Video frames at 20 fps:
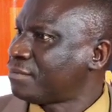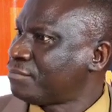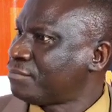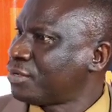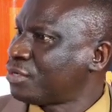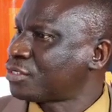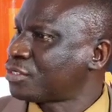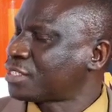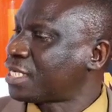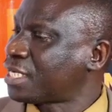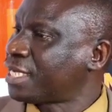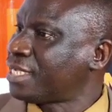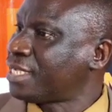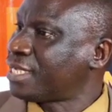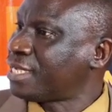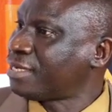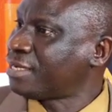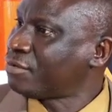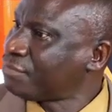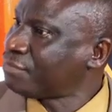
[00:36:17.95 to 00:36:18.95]
Because at
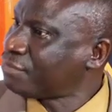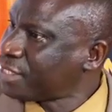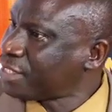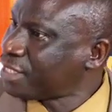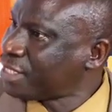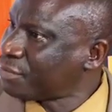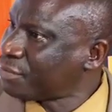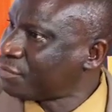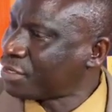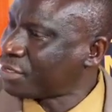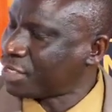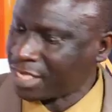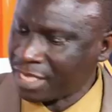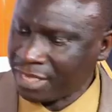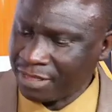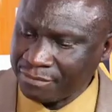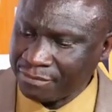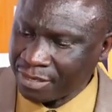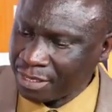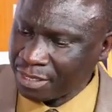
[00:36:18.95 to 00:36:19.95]
the end of the day,
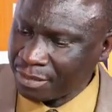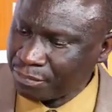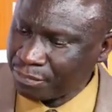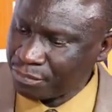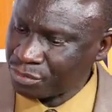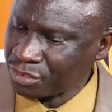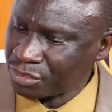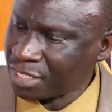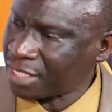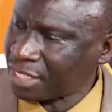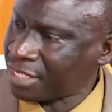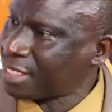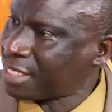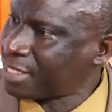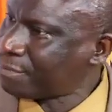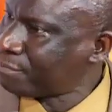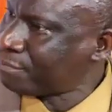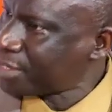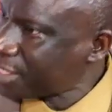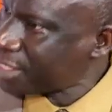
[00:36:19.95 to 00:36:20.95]
whatever happens at
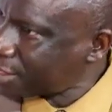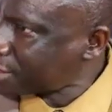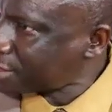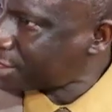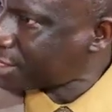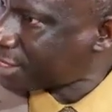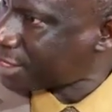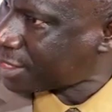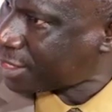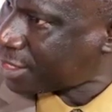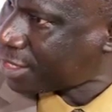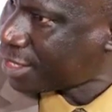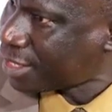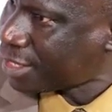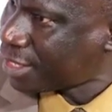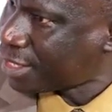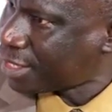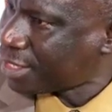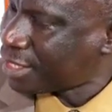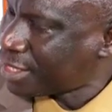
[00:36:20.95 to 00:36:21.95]
that ministry
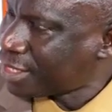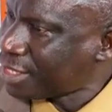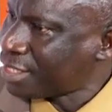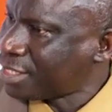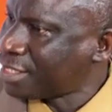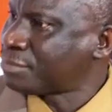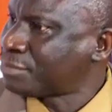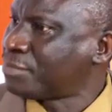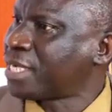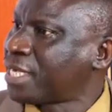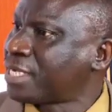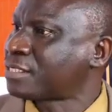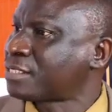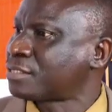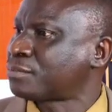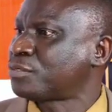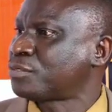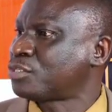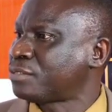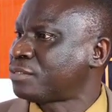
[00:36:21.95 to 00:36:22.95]
is my
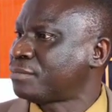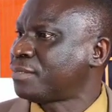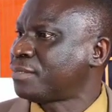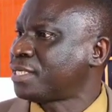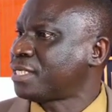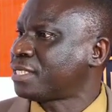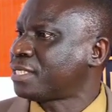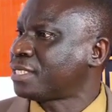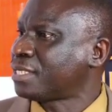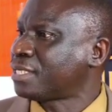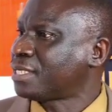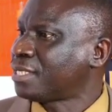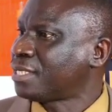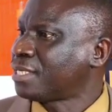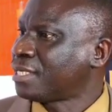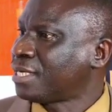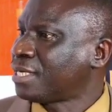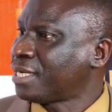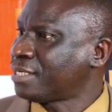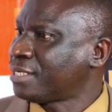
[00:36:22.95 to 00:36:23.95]
responsibility.
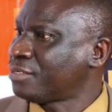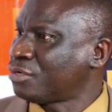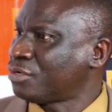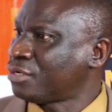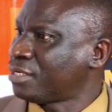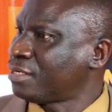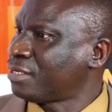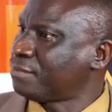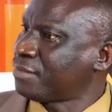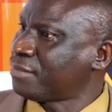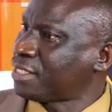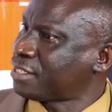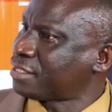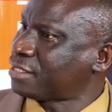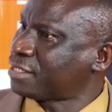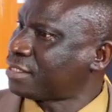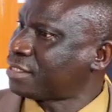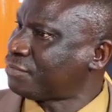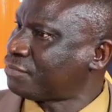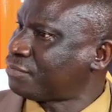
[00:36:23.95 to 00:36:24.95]
I joined the
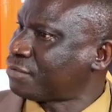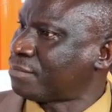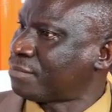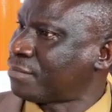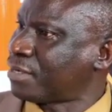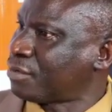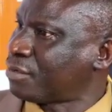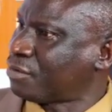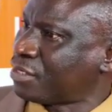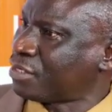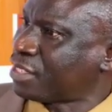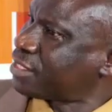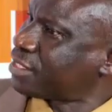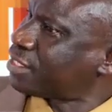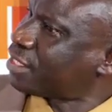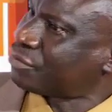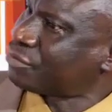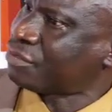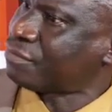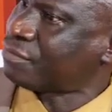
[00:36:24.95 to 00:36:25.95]
ministry from another
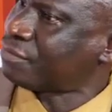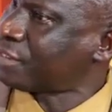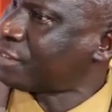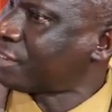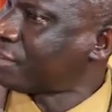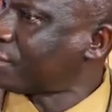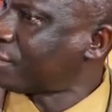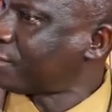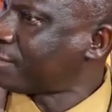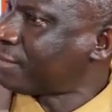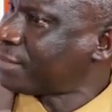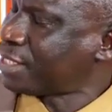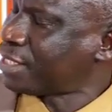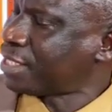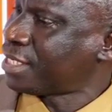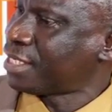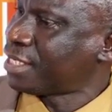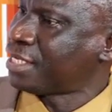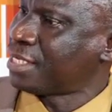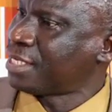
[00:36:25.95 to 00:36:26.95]
sector of the government.
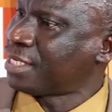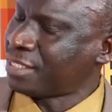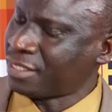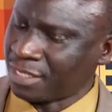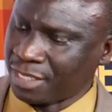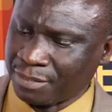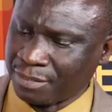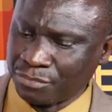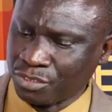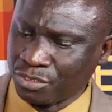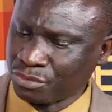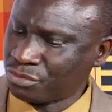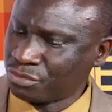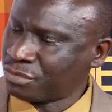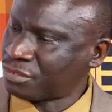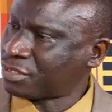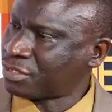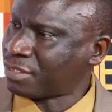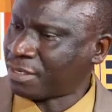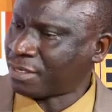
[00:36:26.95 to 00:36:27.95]
I'm
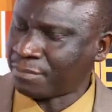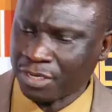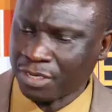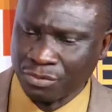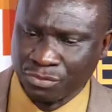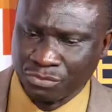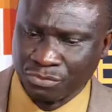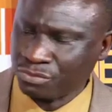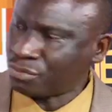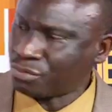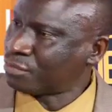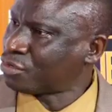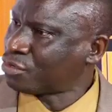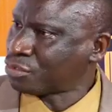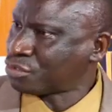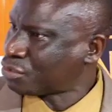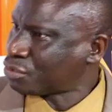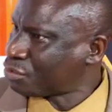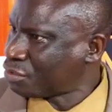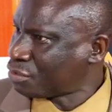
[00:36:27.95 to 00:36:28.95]
just about 2
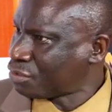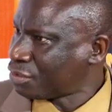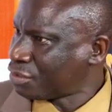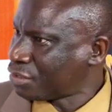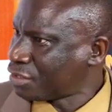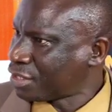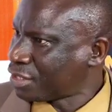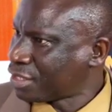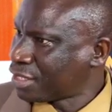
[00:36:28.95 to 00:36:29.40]
months old.